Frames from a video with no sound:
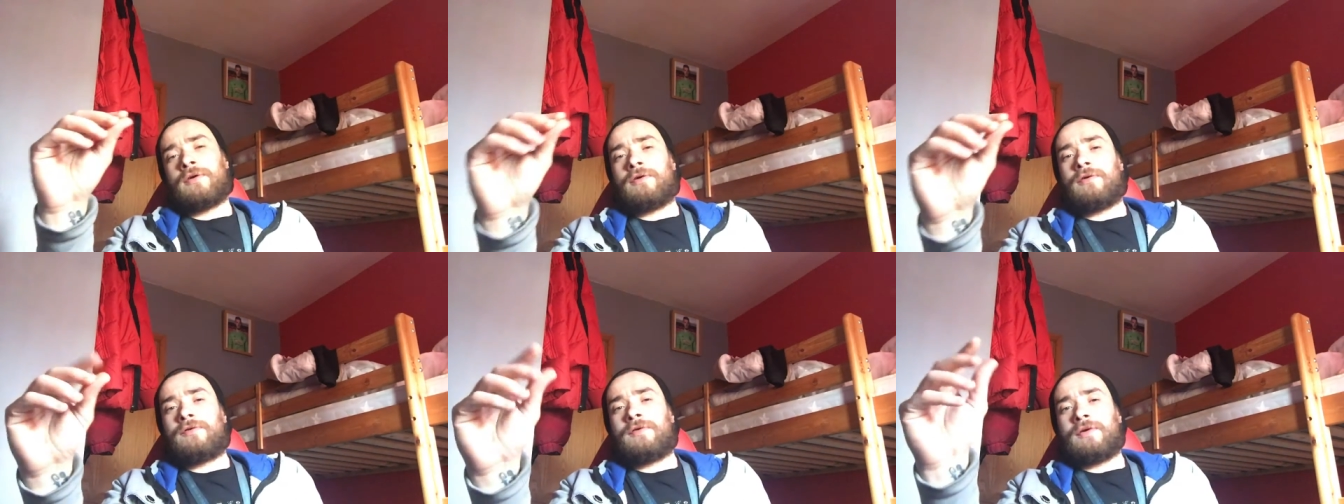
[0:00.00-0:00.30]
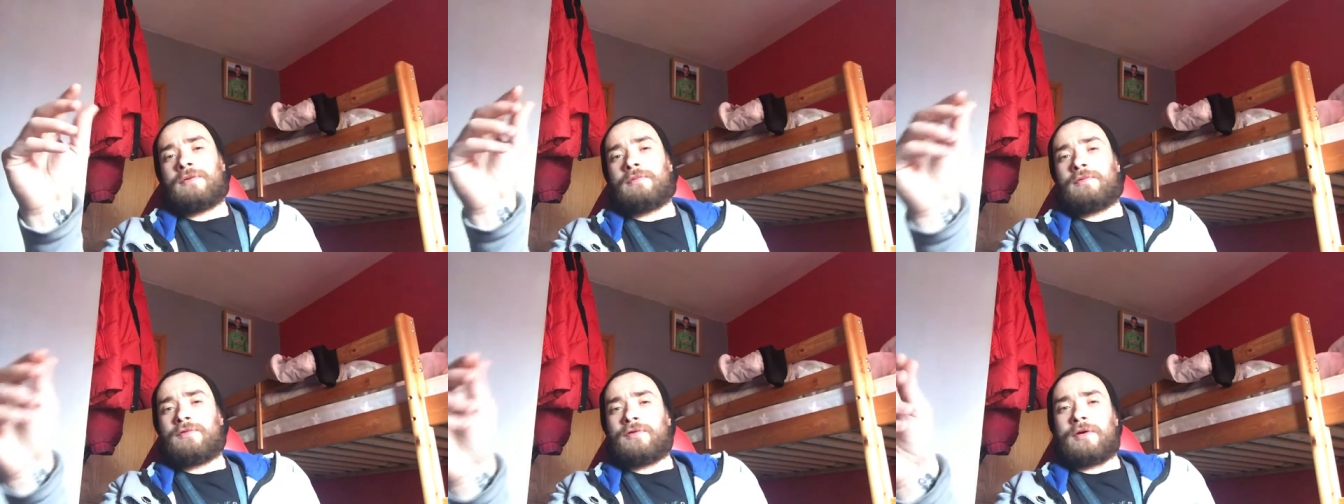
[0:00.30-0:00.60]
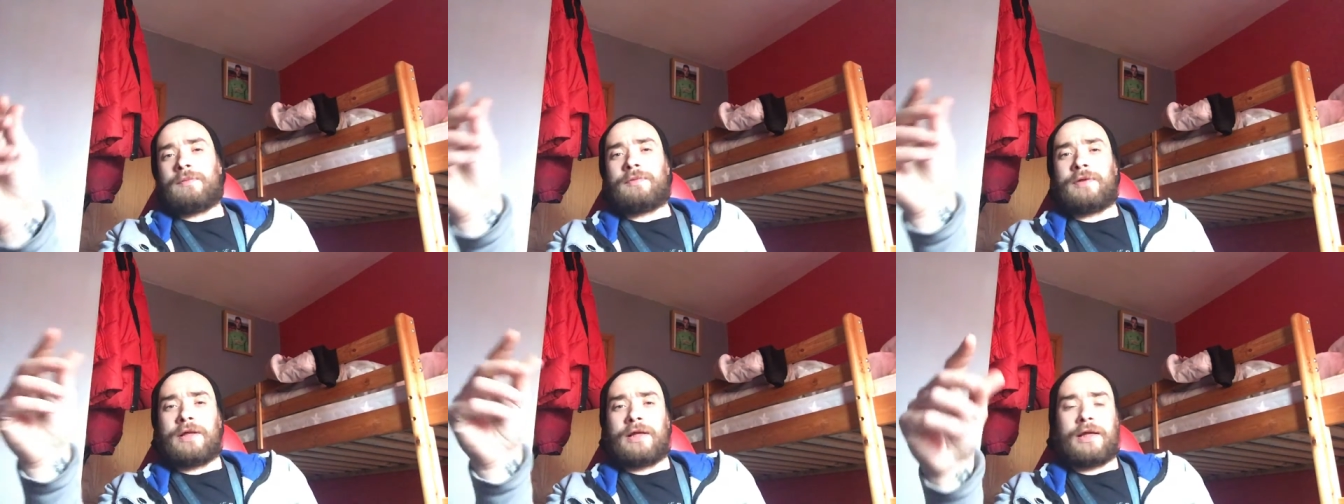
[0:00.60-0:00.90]
hotel we
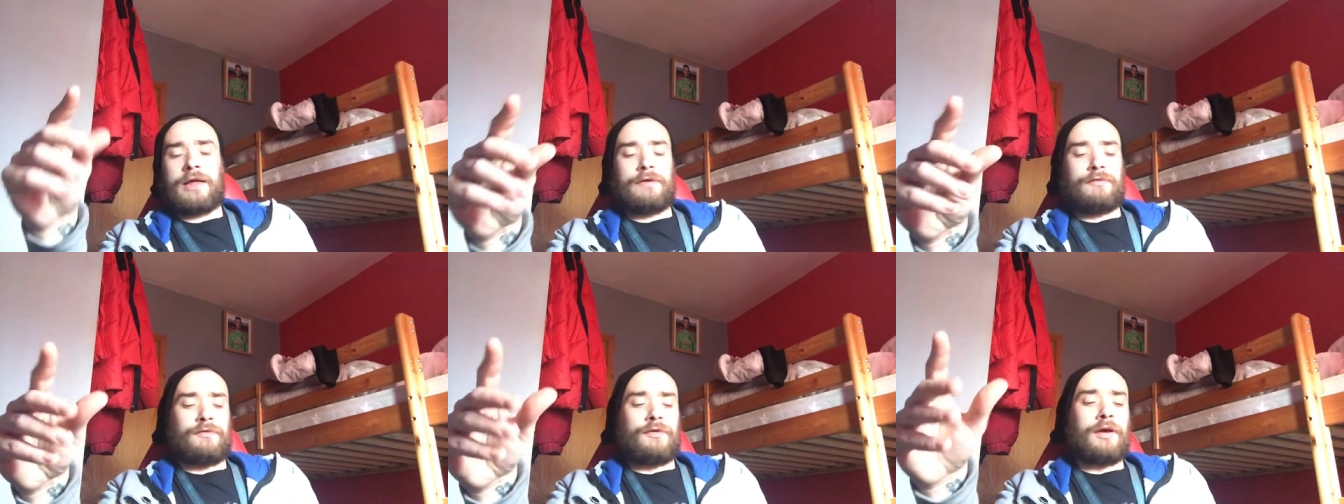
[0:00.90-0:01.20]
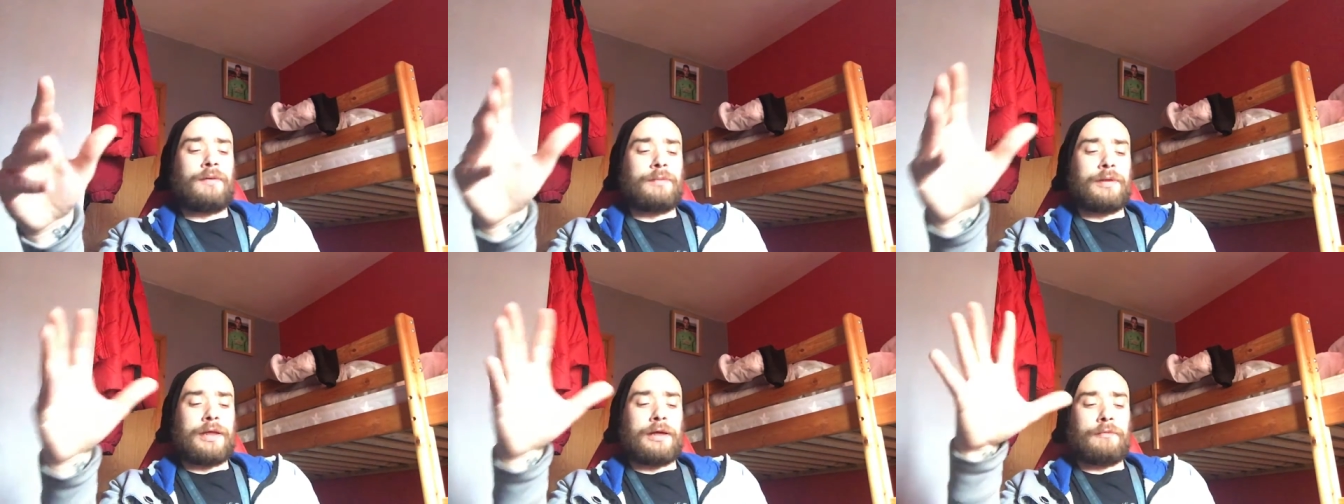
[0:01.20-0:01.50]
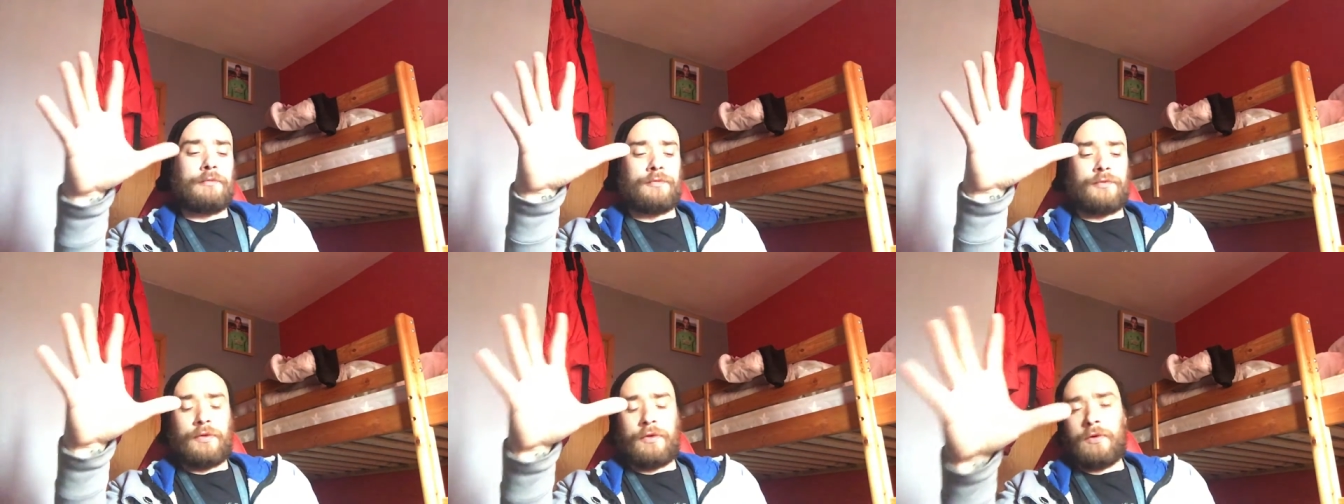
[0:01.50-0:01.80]
stopped at last time, and
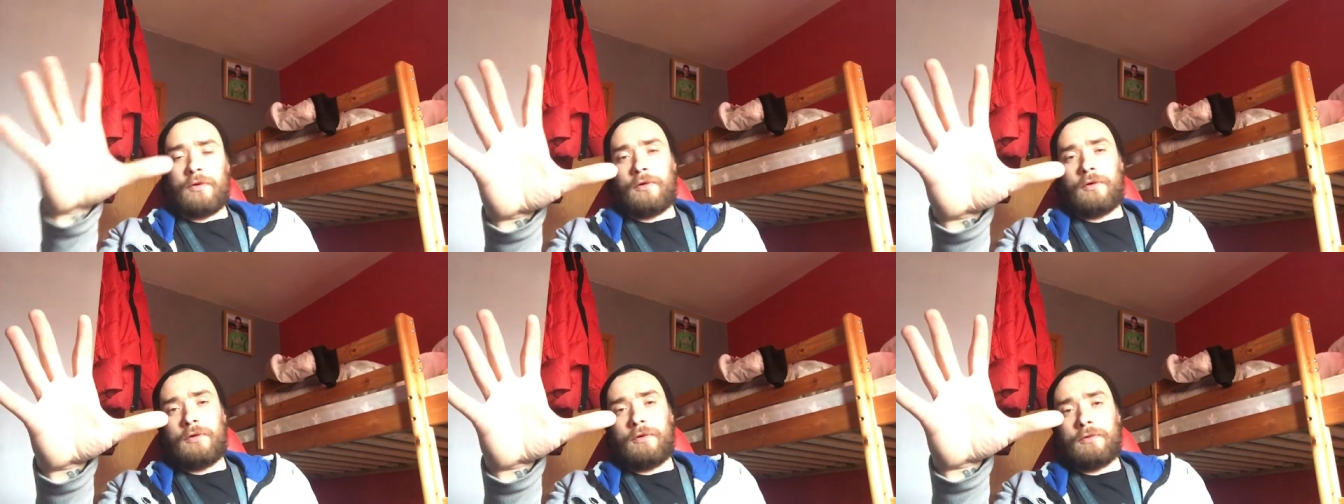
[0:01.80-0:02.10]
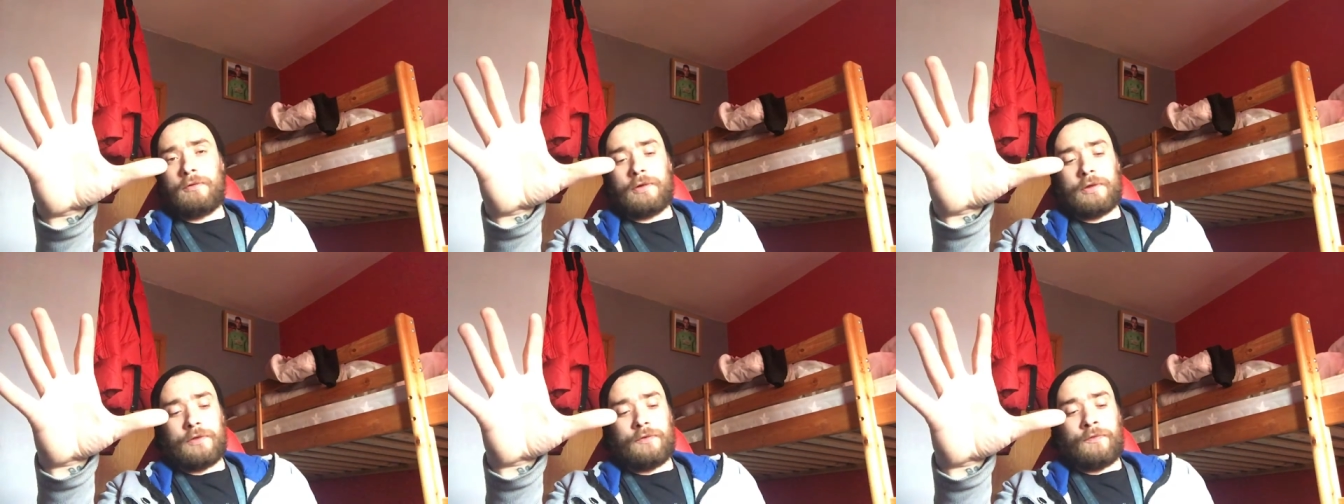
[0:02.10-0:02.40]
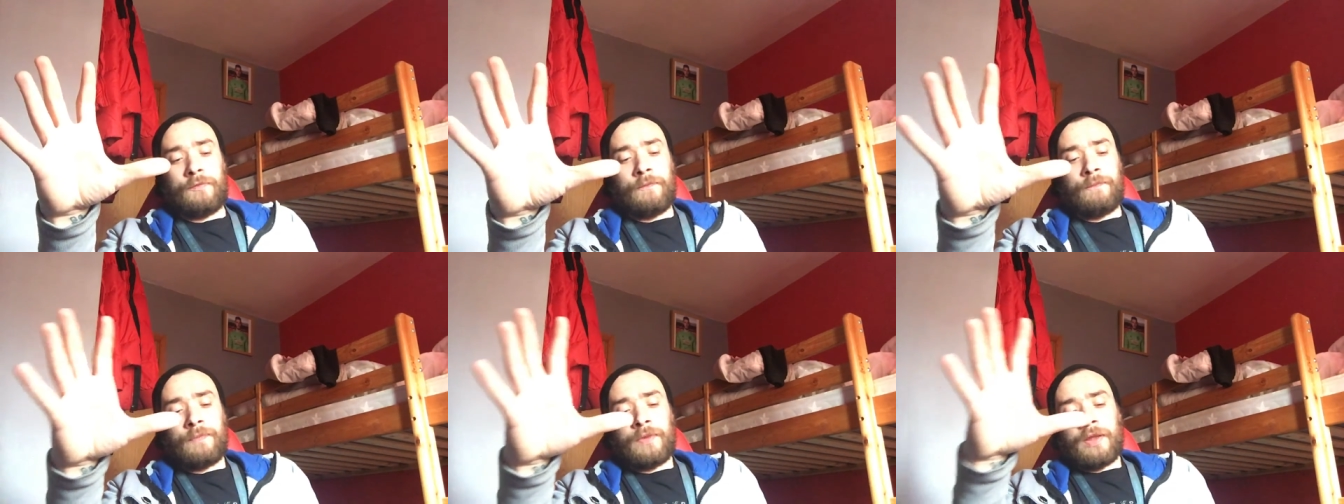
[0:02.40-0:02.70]
that was August.